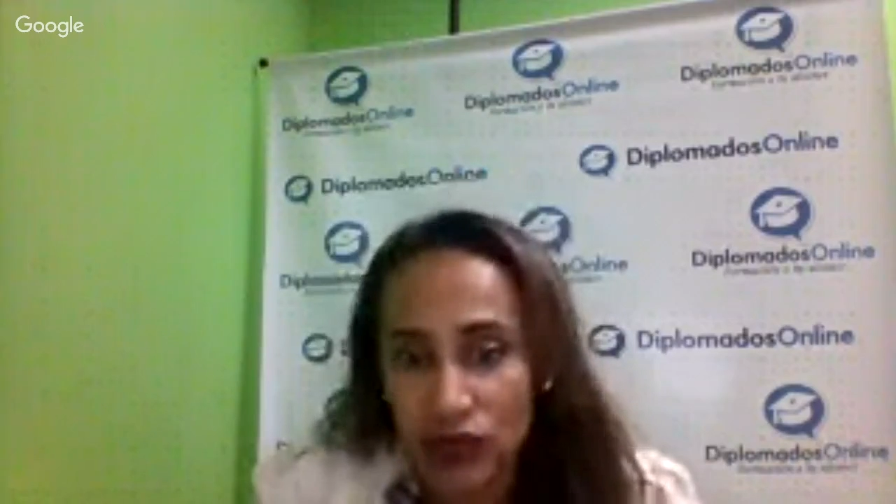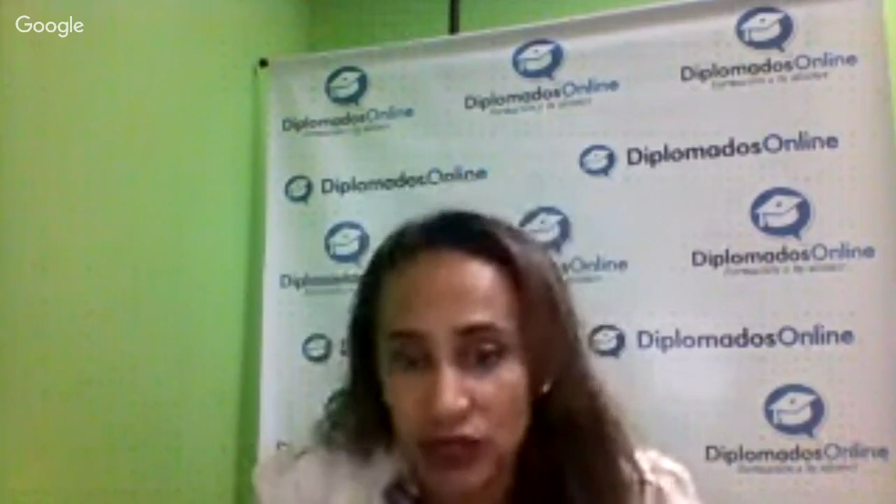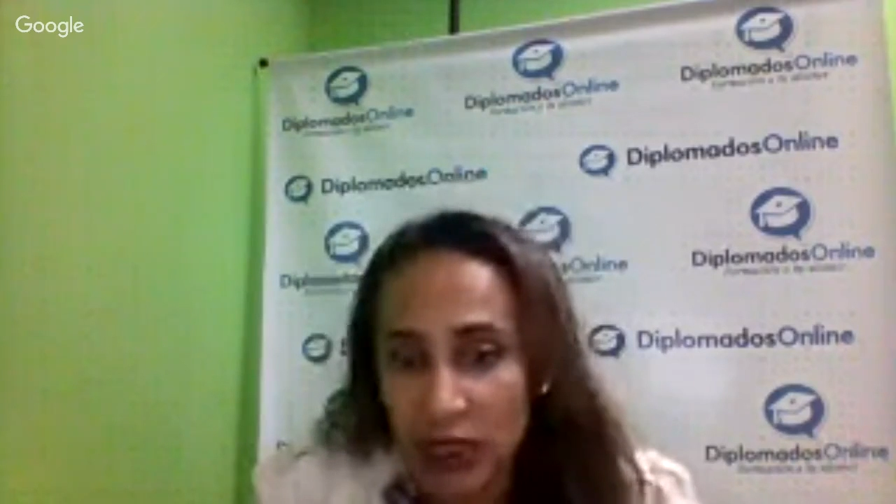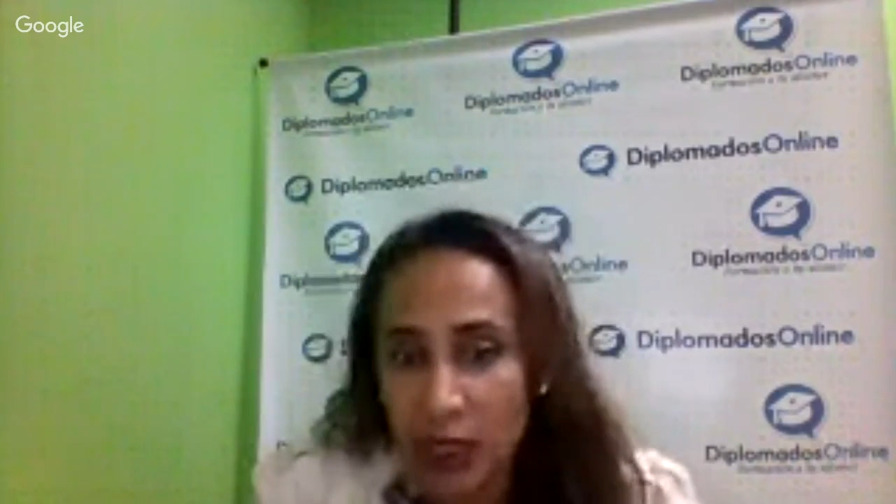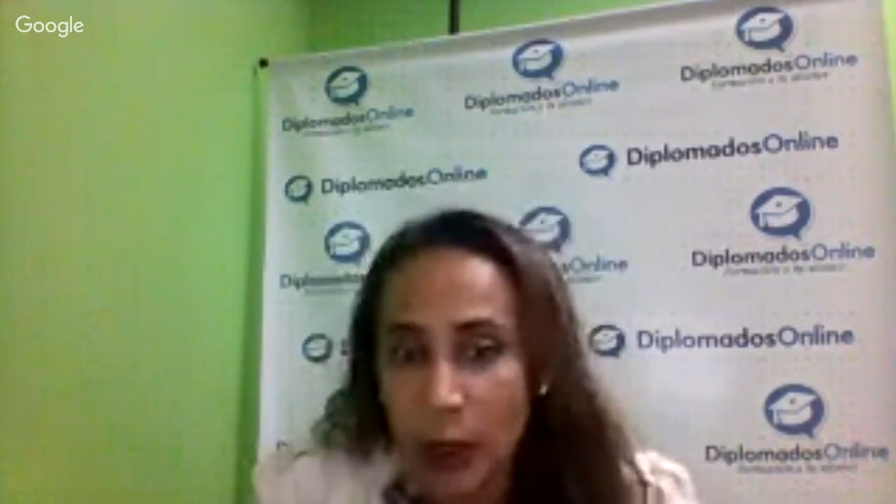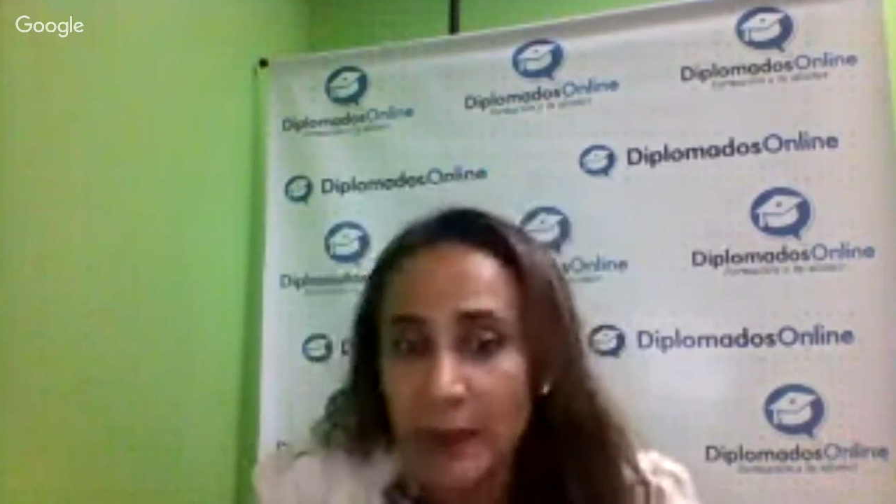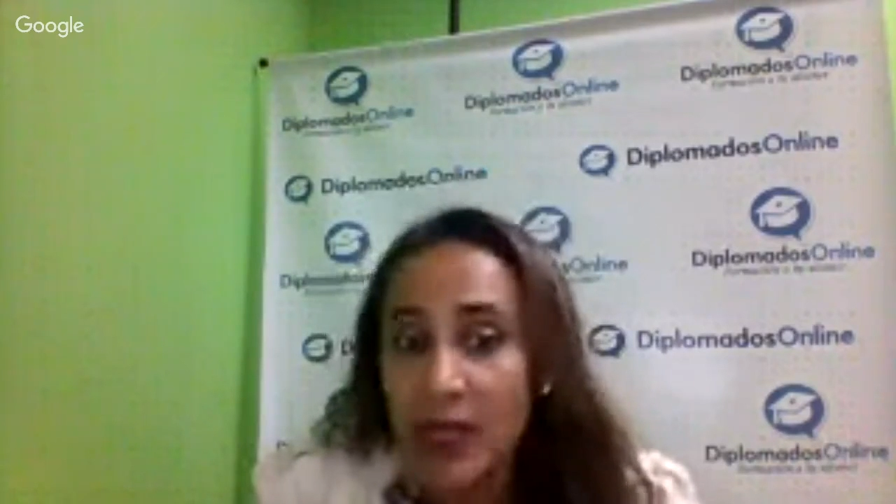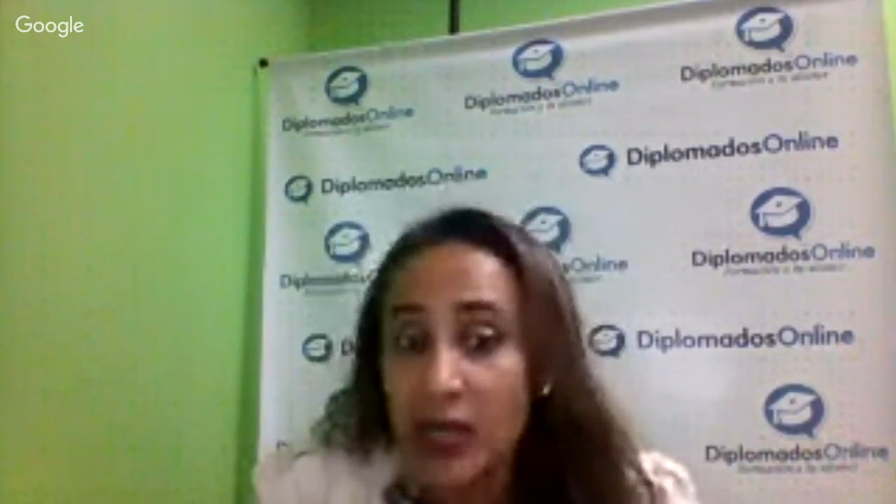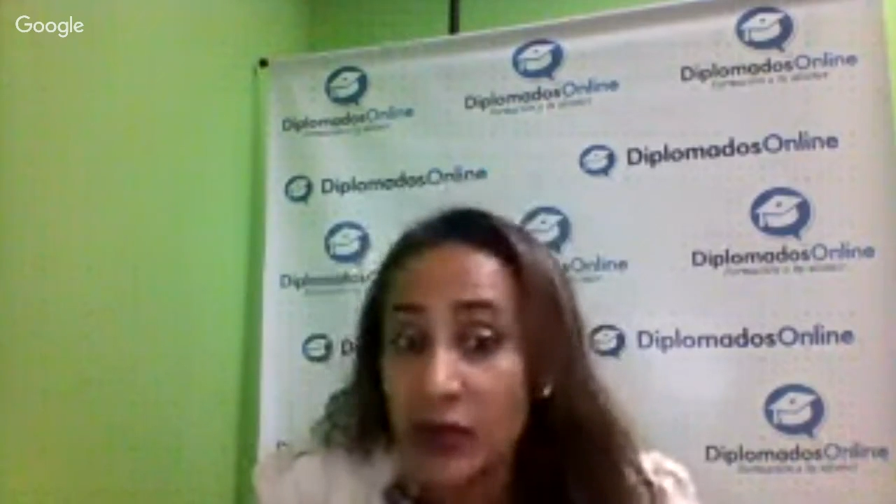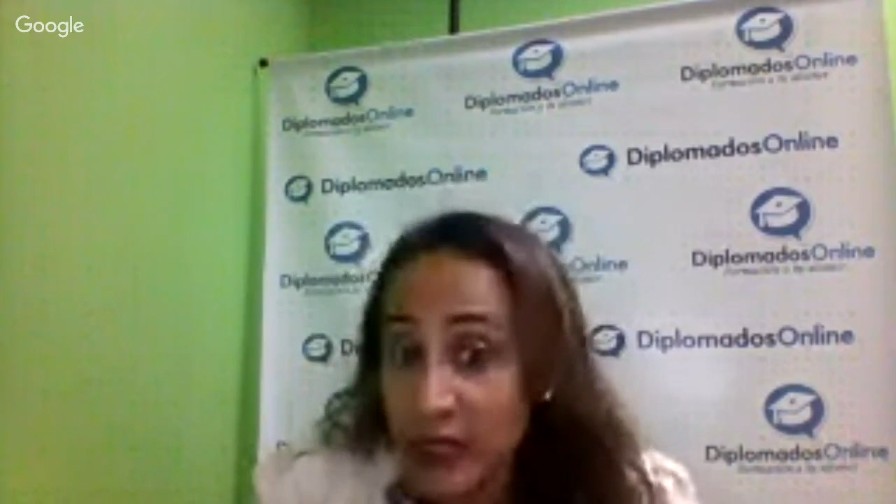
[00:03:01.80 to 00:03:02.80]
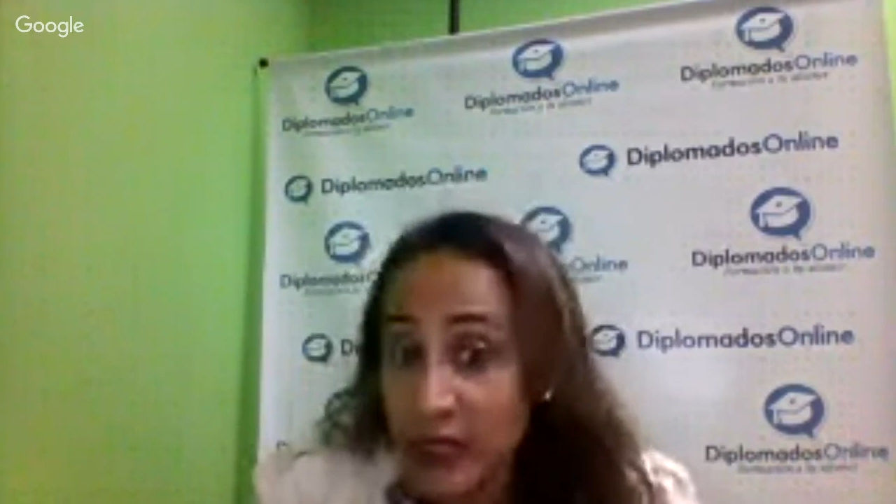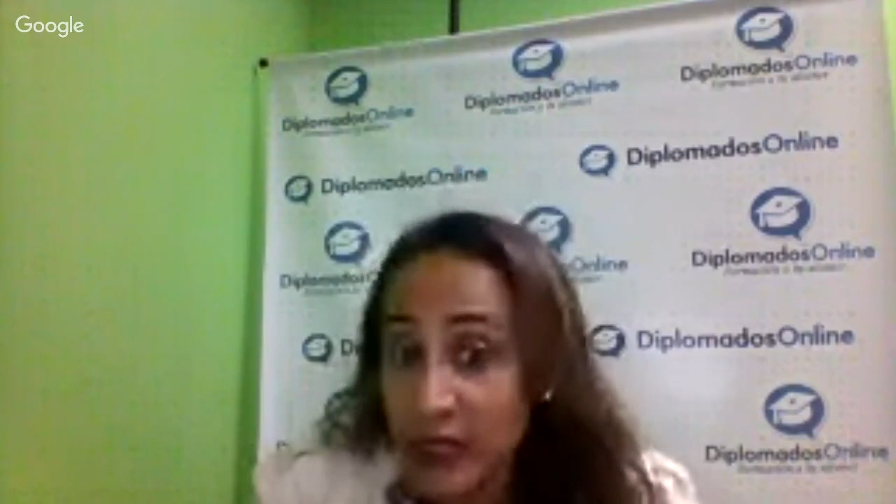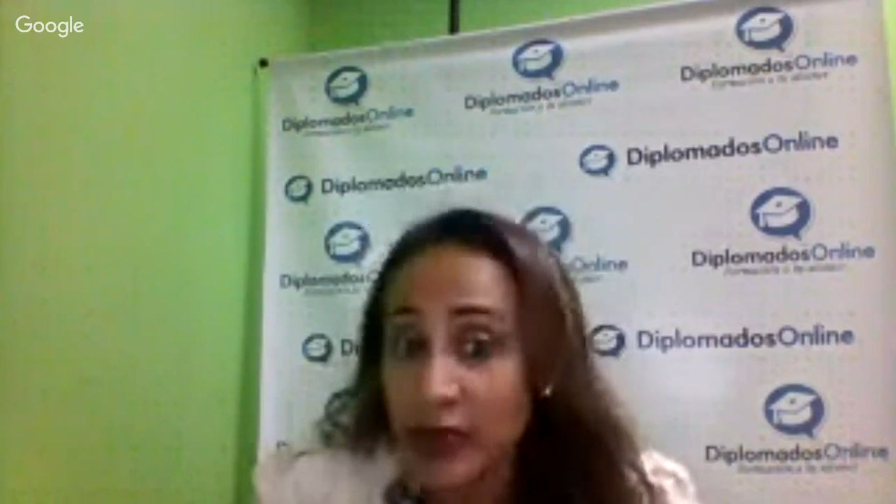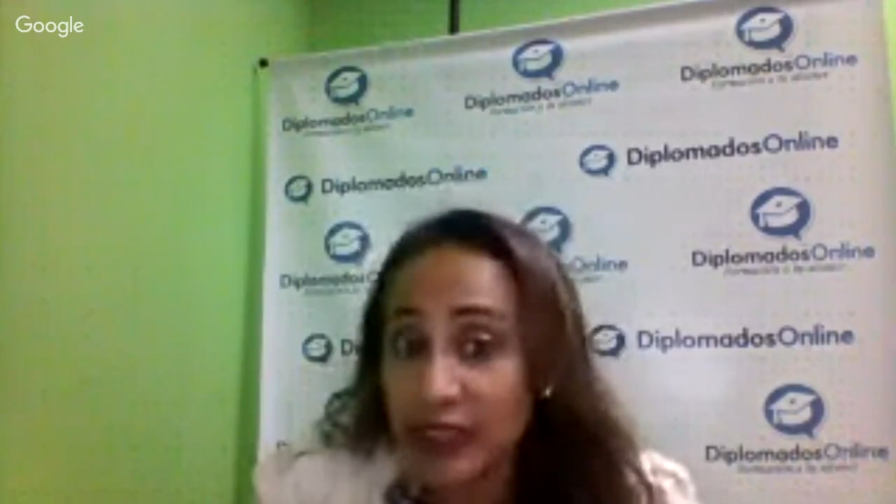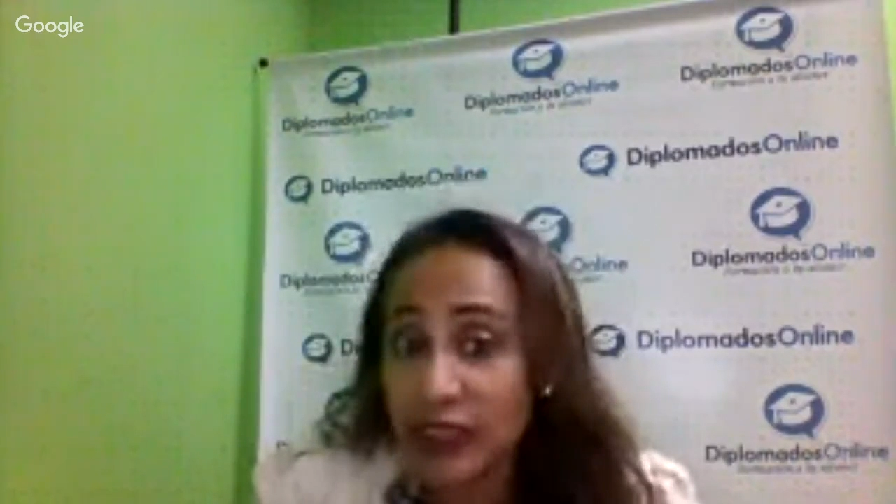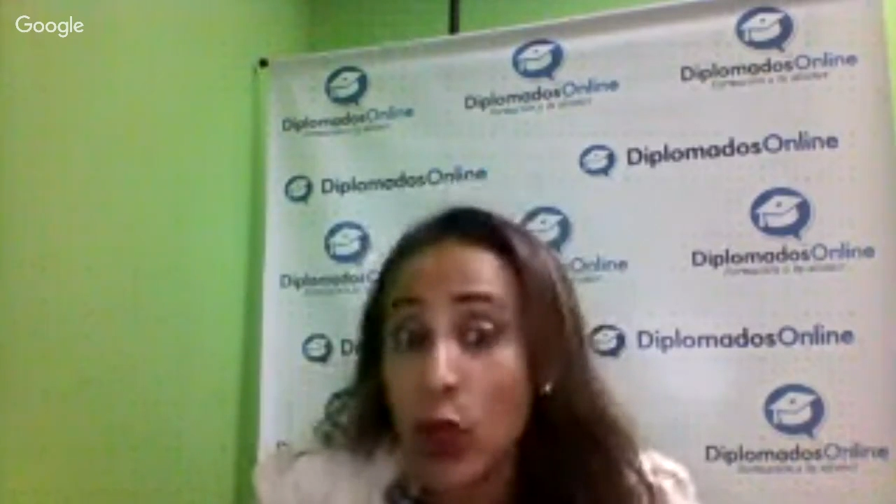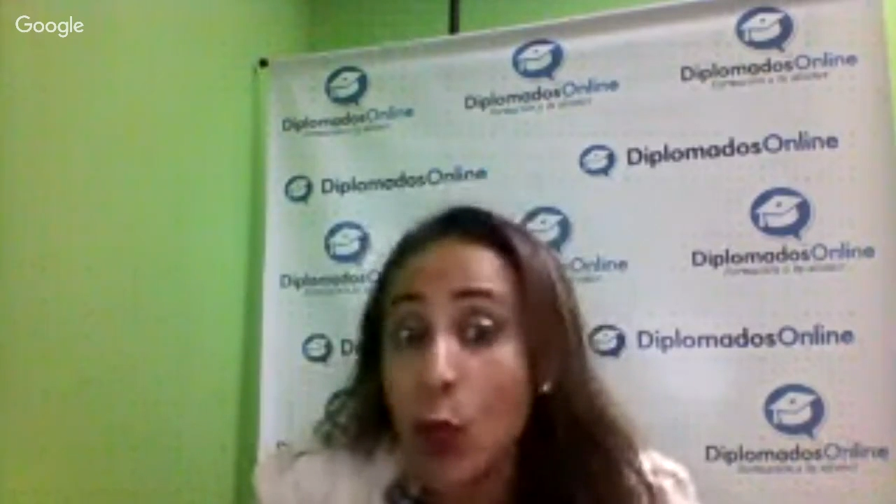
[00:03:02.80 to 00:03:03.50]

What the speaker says: museum, restaurant,